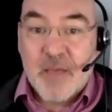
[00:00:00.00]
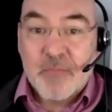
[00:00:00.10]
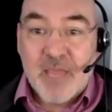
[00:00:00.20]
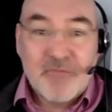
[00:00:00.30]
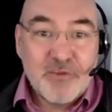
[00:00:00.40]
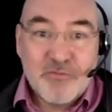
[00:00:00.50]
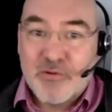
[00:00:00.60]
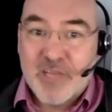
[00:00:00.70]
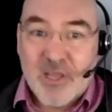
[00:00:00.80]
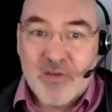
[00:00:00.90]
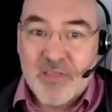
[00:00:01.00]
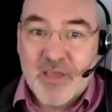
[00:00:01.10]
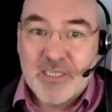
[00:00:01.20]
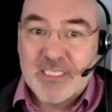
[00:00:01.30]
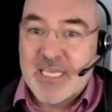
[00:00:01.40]
If you've already got the
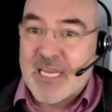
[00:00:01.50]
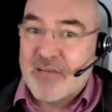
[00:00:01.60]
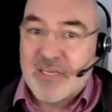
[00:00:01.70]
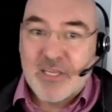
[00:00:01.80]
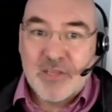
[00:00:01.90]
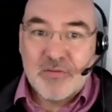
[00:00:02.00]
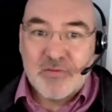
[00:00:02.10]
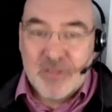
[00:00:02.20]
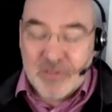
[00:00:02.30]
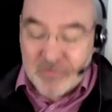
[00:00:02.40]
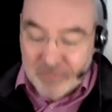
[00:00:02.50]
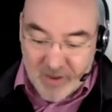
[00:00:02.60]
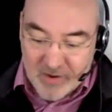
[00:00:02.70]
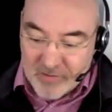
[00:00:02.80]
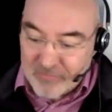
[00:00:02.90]
idea and you
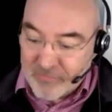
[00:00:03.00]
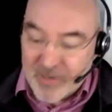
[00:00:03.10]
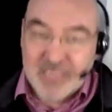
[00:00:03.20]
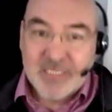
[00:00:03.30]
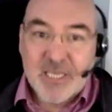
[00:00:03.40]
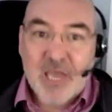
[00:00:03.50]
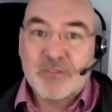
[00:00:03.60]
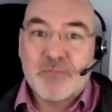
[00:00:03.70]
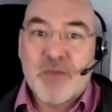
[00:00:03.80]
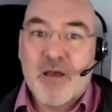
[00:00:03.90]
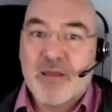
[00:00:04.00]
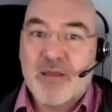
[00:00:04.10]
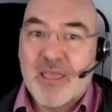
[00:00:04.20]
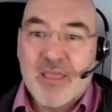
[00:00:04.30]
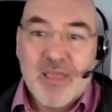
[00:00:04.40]
kind of ready to go to
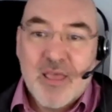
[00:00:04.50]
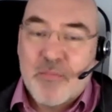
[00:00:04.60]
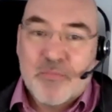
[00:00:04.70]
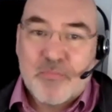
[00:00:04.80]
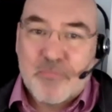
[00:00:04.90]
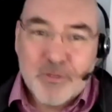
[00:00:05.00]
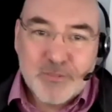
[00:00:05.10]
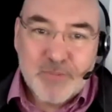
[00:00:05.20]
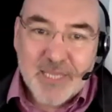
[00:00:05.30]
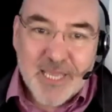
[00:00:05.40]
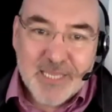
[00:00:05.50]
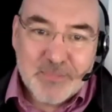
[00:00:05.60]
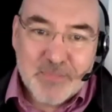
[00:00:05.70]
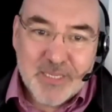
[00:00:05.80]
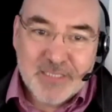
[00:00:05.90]
market, possibly
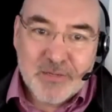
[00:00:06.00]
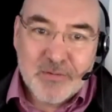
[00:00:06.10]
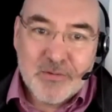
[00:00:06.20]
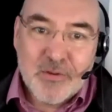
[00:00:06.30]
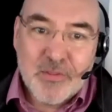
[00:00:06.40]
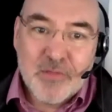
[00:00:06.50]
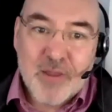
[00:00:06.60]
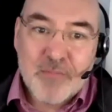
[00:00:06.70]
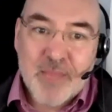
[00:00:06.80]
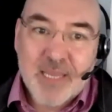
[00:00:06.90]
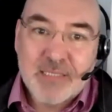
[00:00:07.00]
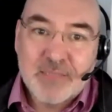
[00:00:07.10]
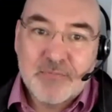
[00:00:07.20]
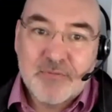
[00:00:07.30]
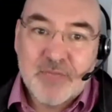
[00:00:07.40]
KTP is not the right
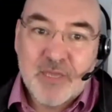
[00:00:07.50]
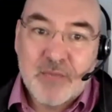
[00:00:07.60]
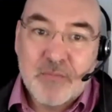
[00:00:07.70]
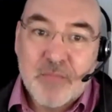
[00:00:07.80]
mechanism for you.